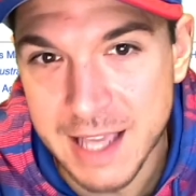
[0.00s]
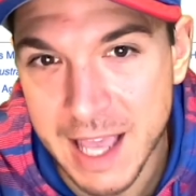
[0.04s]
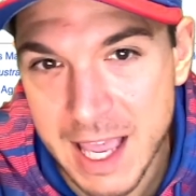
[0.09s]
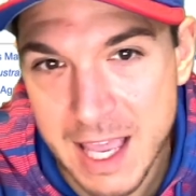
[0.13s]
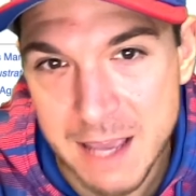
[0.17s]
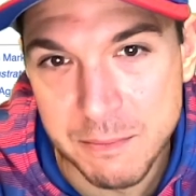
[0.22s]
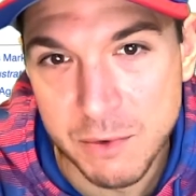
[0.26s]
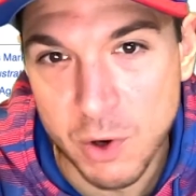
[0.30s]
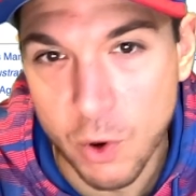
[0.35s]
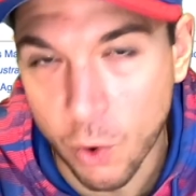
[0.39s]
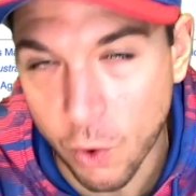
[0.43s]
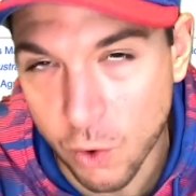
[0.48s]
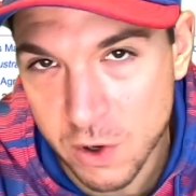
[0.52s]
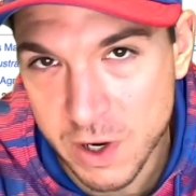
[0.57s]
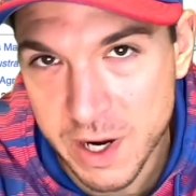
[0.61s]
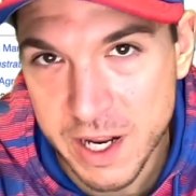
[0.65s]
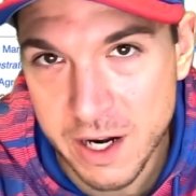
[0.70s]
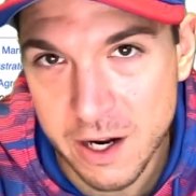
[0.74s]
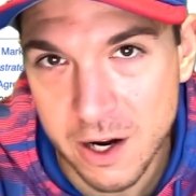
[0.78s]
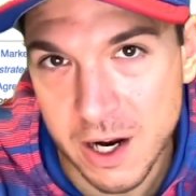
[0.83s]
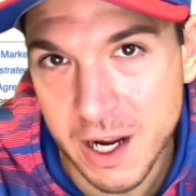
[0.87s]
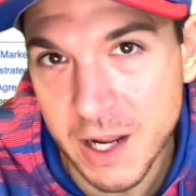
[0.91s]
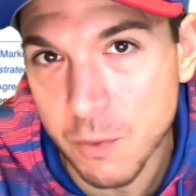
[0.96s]
game
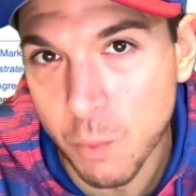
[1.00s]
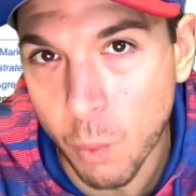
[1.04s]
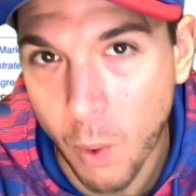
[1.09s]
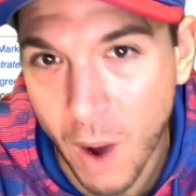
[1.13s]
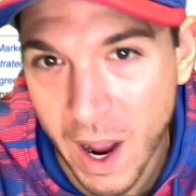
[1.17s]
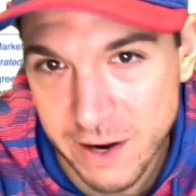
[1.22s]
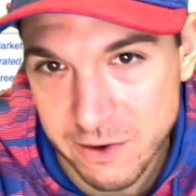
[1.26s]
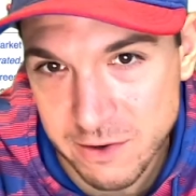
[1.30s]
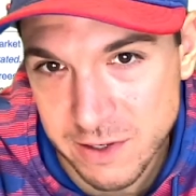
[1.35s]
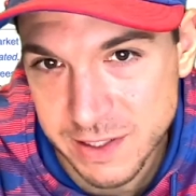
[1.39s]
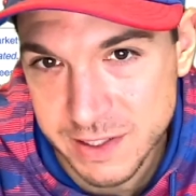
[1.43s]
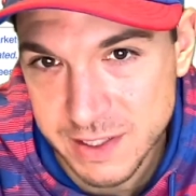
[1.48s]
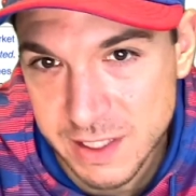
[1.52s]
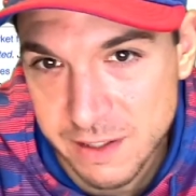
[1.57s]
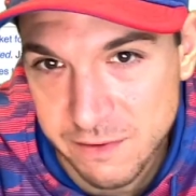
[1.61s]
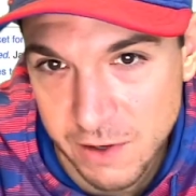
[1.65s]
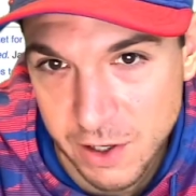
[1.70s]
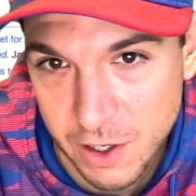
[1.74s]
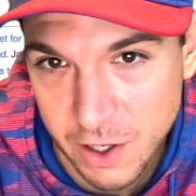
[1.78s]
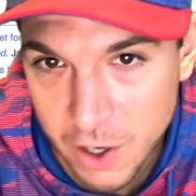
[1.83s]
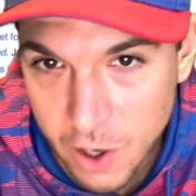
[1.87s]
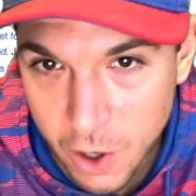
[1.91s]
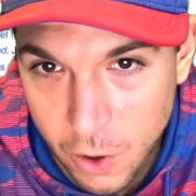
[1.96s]
coordinator and wide
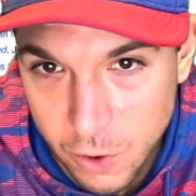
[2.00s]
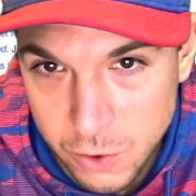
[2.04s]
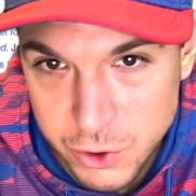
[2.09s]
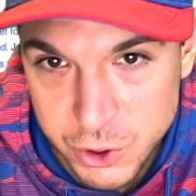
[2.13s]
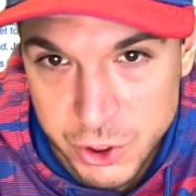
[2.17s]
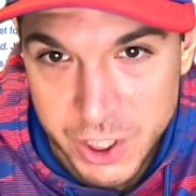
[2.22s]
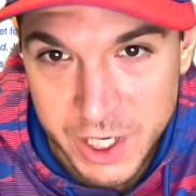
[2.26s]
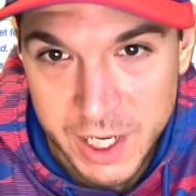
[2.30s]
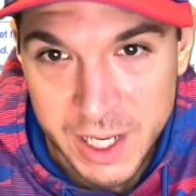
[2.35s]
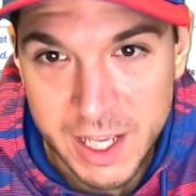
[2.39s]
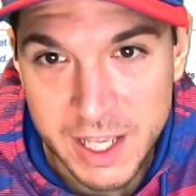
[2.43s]
receiver coach.